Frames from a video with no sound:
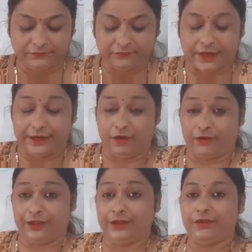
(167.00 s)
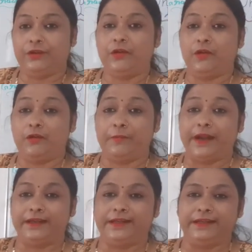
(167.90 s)
find out in your home
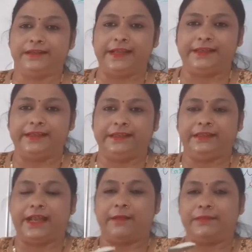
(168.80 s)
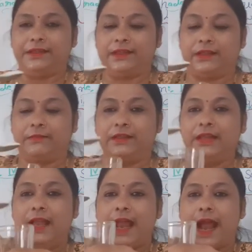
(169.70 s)
and drink daily lemon sherbet
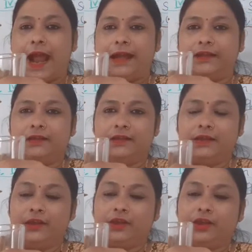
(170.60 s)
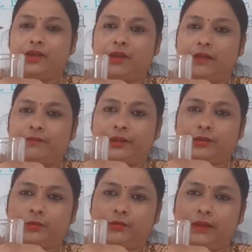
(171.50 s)
and dissolve the
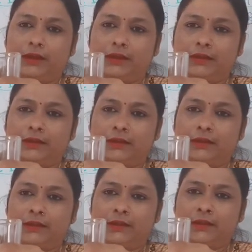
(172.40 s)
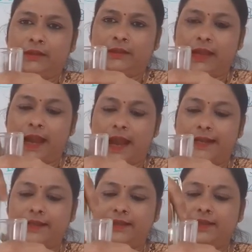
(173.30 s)
sugar and
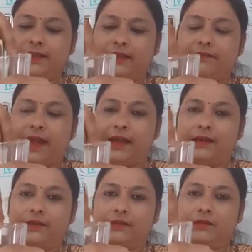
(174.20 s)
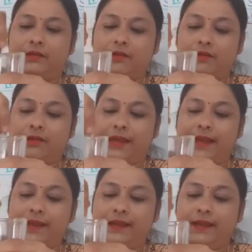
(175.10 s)
stir well.
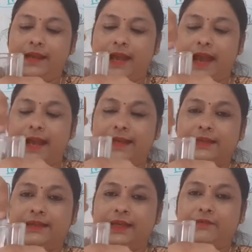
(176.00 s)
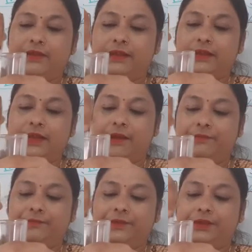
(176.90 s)
Okay, and stir well
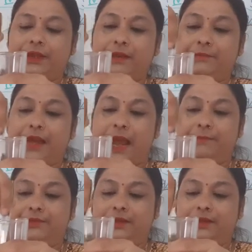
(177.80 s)
sometimes.